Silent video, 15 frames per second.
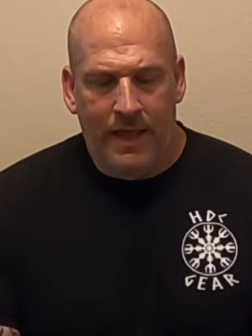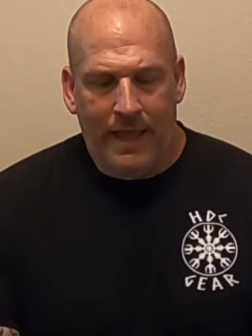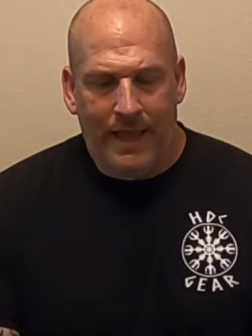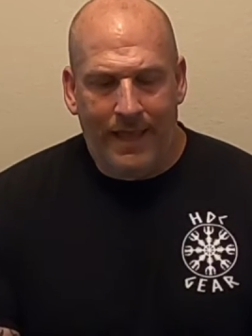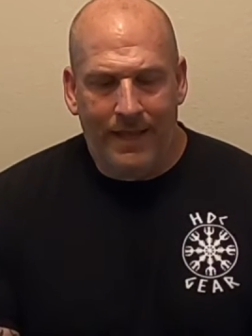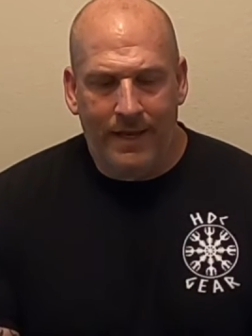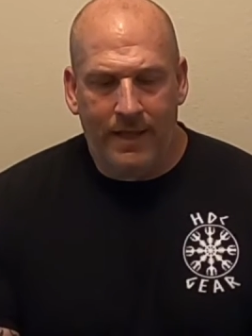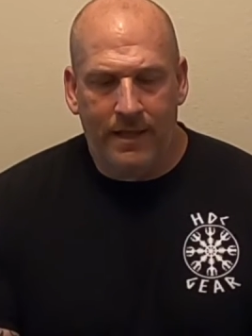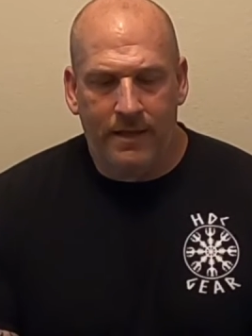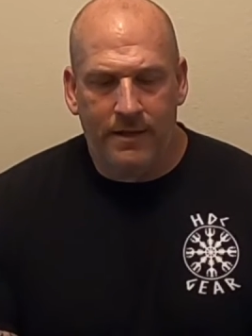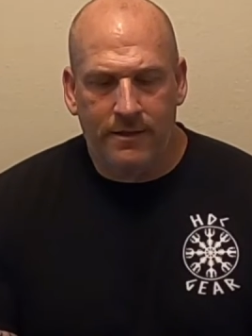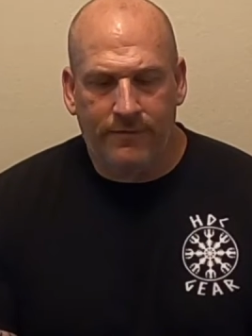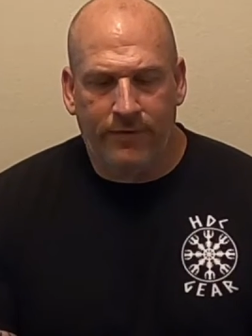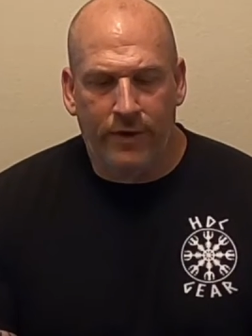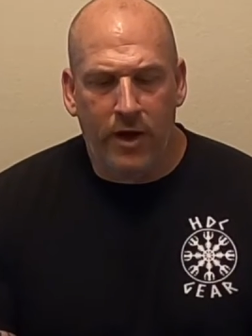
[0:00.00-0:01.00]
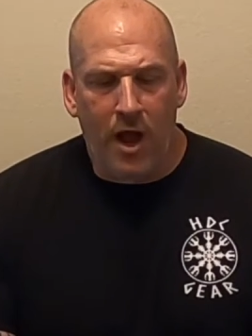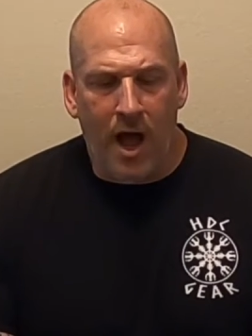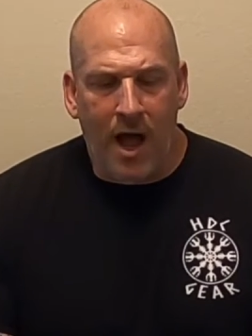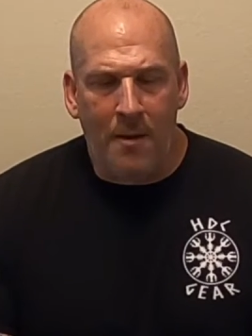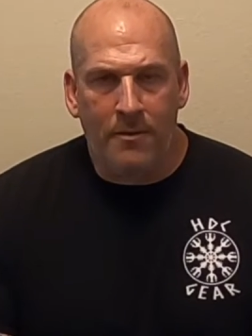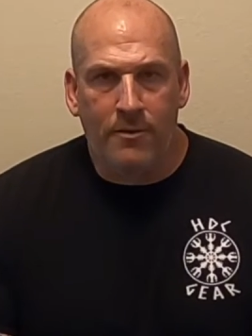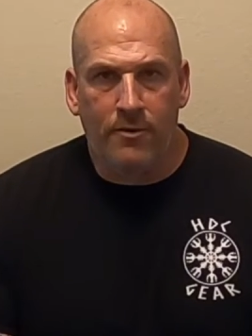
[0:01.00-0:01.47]
It is
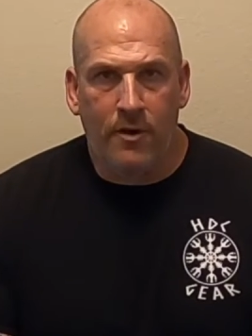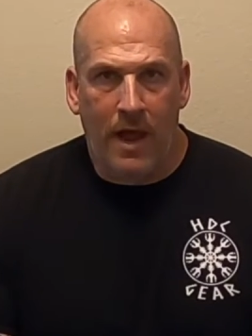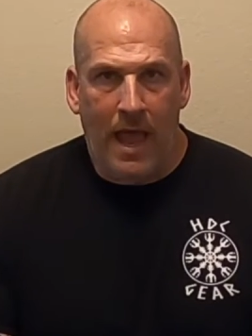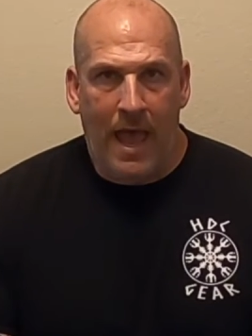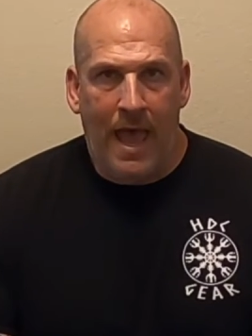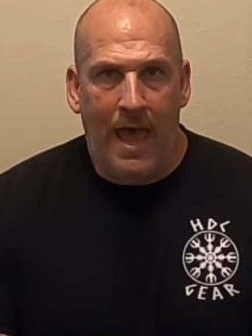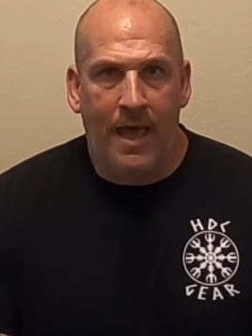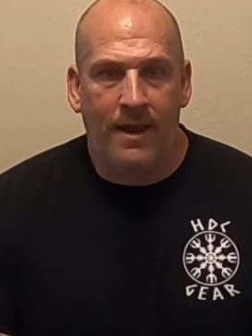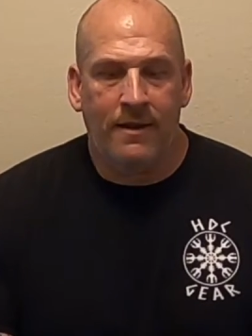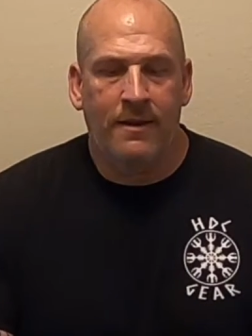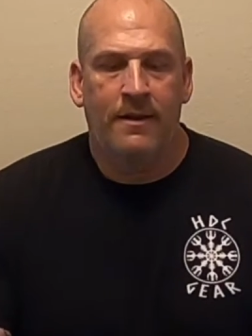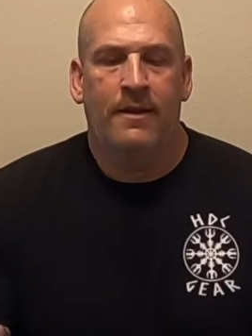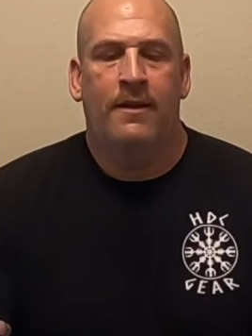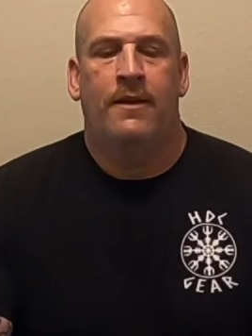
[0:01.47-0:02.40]
phenomenal at